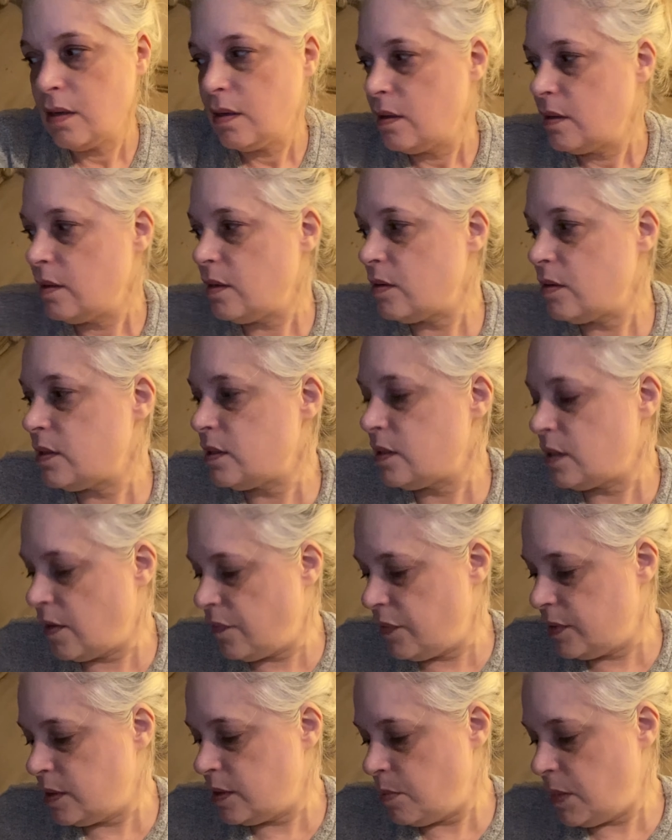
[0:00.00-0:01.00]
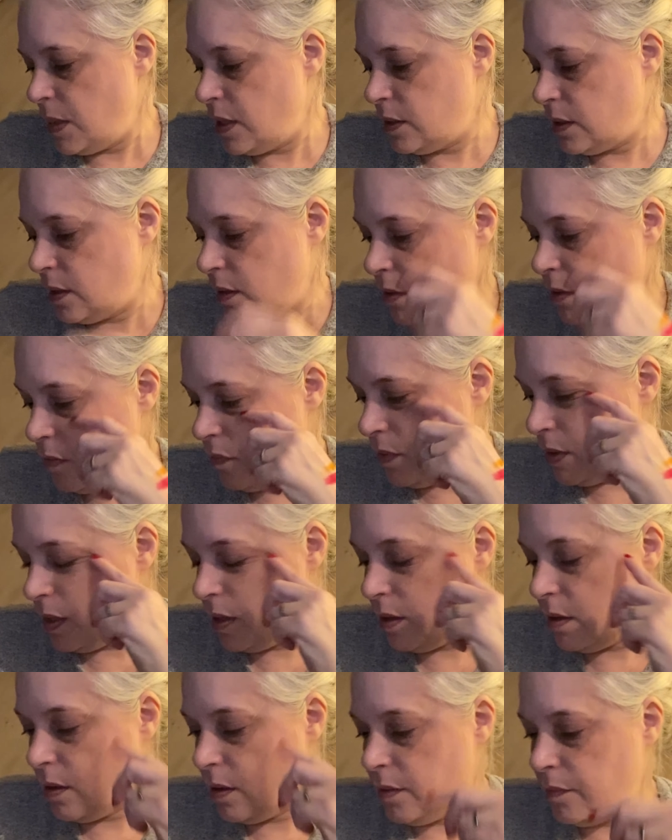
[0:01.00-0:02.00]
their stuff is amazing. They're really
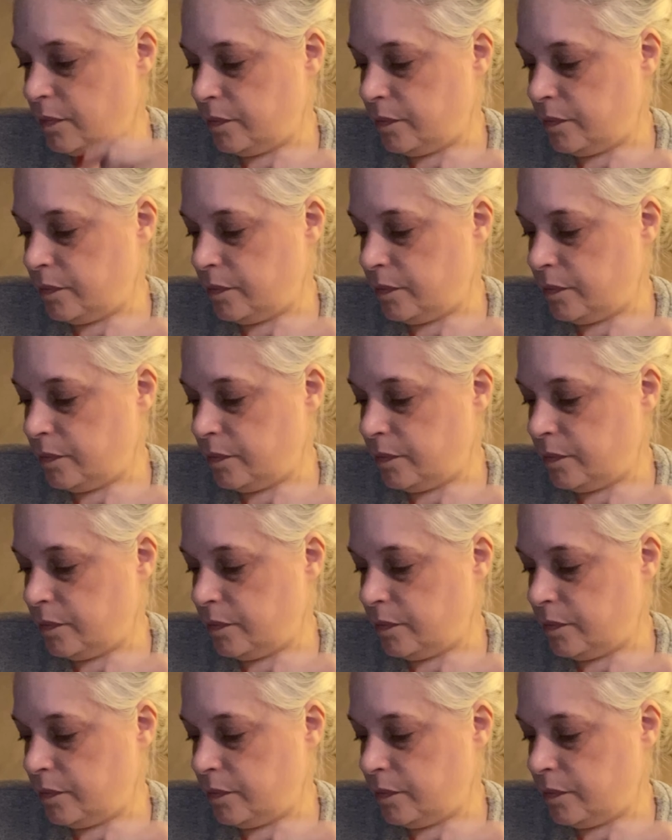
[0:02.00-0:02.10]
good.